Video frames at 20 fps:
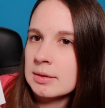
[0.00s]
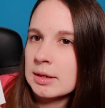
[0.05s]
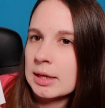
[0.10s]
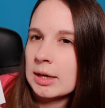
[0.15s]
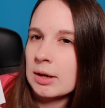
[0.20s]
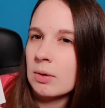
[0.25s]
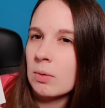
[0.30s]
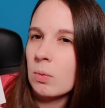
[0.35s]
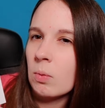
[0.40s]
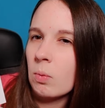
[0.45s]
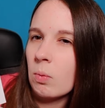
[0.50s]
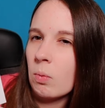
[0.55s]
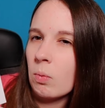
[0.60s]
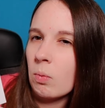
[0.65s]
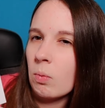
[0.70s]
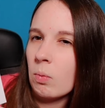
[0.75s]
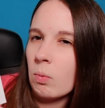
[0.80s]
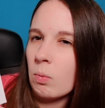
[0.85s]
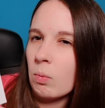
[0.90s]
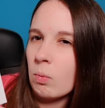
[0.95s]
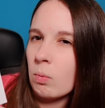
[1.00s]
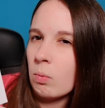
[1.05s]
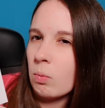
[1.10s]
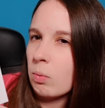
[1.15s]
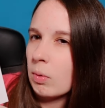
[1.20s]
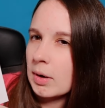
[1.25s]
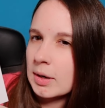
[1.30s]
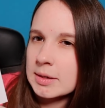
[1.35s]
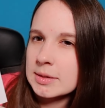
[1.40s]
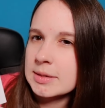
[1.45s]
Like,
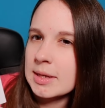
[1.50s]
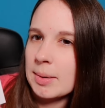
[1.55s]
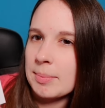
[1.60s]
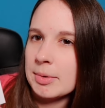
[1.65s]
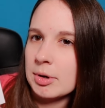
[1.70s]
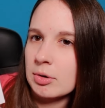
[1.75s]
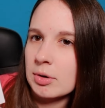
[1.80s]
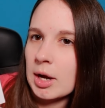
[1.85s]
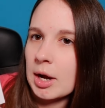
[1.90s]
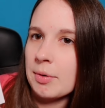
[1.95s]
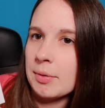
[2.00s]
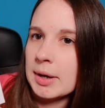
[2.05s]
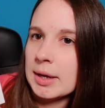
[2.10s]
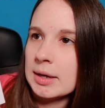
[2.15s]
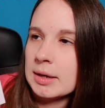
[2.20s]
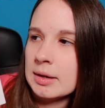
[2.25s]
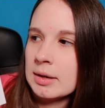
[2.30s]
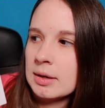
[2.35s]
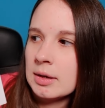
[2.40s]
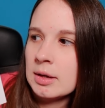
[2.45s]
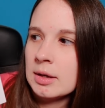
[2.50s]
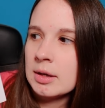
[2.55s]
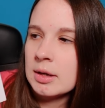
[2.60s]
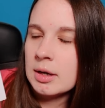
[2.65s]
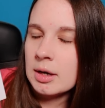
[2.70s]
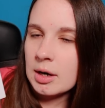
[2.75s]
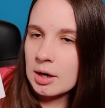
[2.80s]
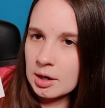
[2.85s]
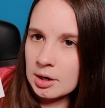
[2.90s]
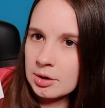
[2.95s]
where's that milk going
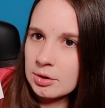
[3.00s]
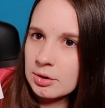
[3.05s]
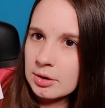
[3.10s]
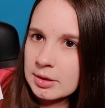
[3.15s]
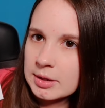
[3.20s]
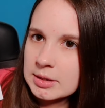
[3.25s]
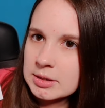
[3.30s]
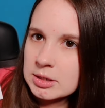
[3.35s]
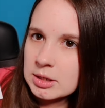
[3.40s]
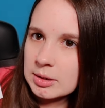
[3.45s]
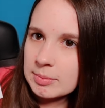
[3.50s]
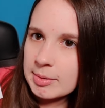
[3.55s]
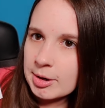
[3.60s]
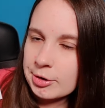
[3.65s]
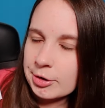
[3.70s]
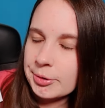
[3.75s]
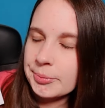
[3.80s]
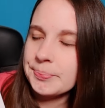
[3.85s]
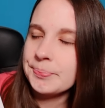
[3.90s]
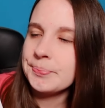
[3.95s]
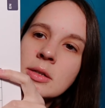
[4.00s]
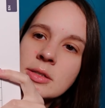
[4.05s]
other than to the motor?